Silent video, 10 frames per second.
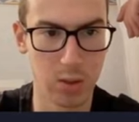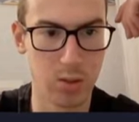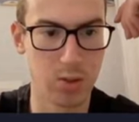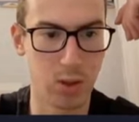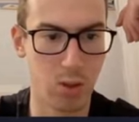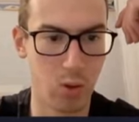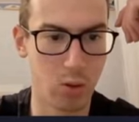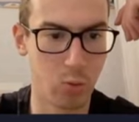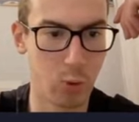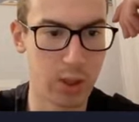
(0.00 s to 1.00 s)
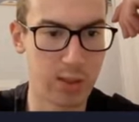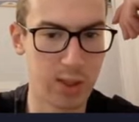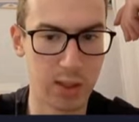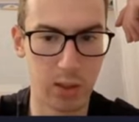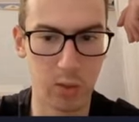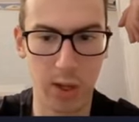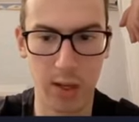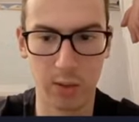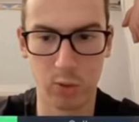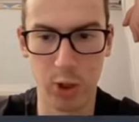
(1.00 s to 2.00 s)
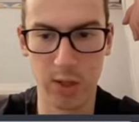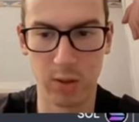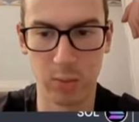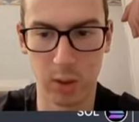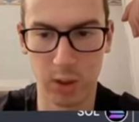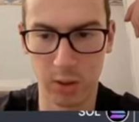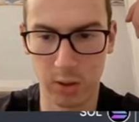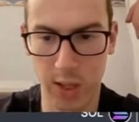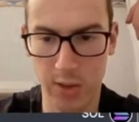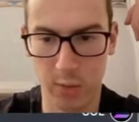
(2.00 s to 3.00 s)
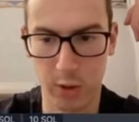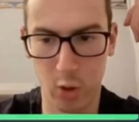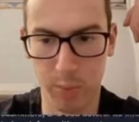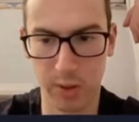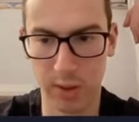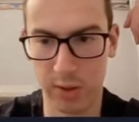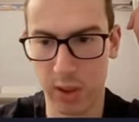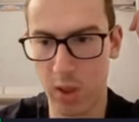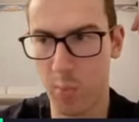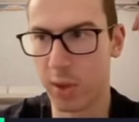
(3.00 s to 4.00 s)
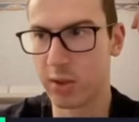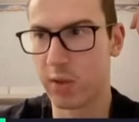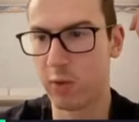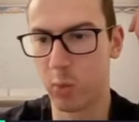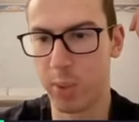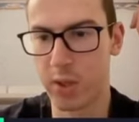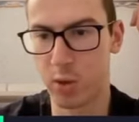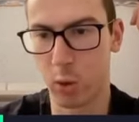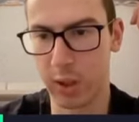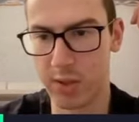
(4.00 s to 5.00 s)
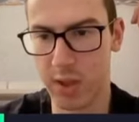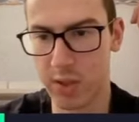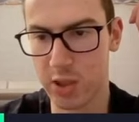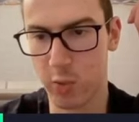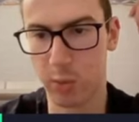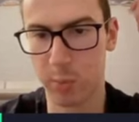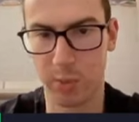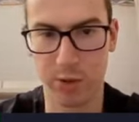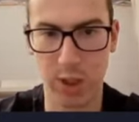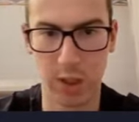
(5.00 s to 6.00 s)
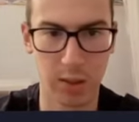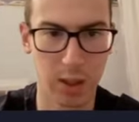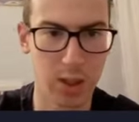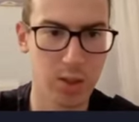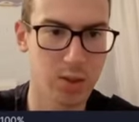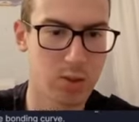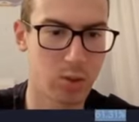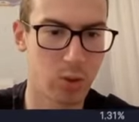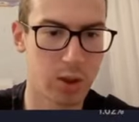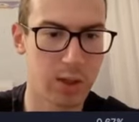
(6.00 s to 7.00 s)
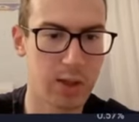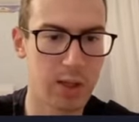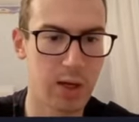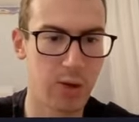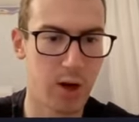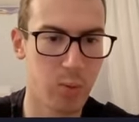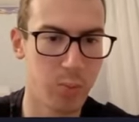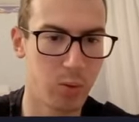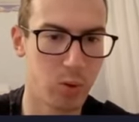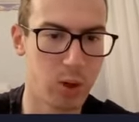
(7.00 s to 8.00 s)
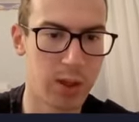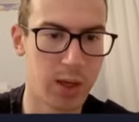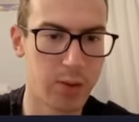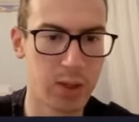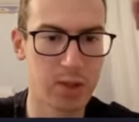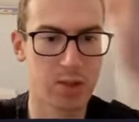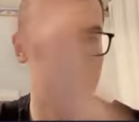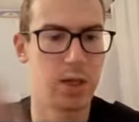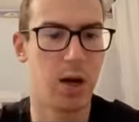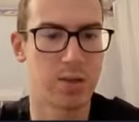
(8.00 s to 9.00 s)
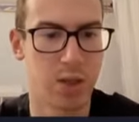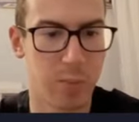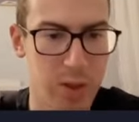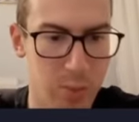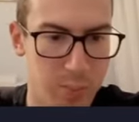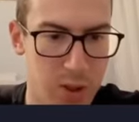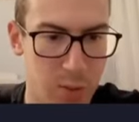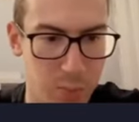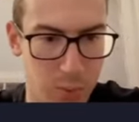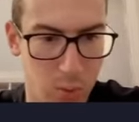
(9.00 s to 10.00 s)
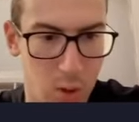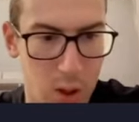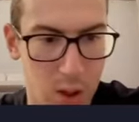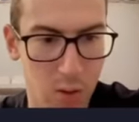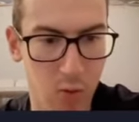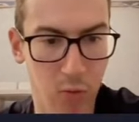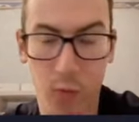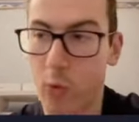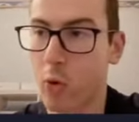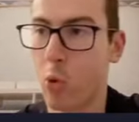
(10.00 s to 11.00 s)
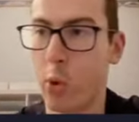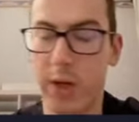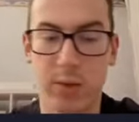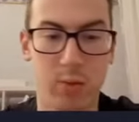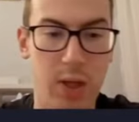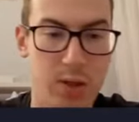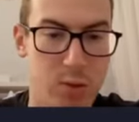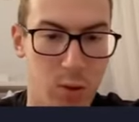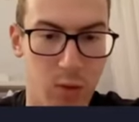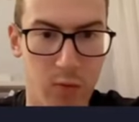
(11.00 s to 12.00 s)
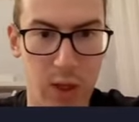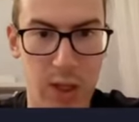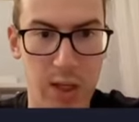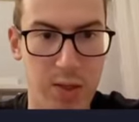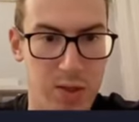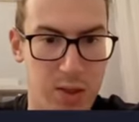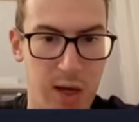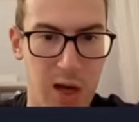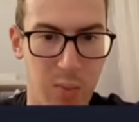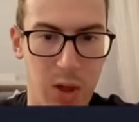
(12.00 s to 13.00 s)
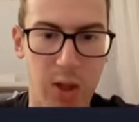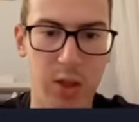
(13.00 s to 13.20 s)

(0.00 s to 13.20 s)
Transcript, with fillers: So we can take a look at it on Raydium. That's why I opened it but developer is holding 61%. So clearly a rug pull. And you can see guys how many people fall into this sort of a scam.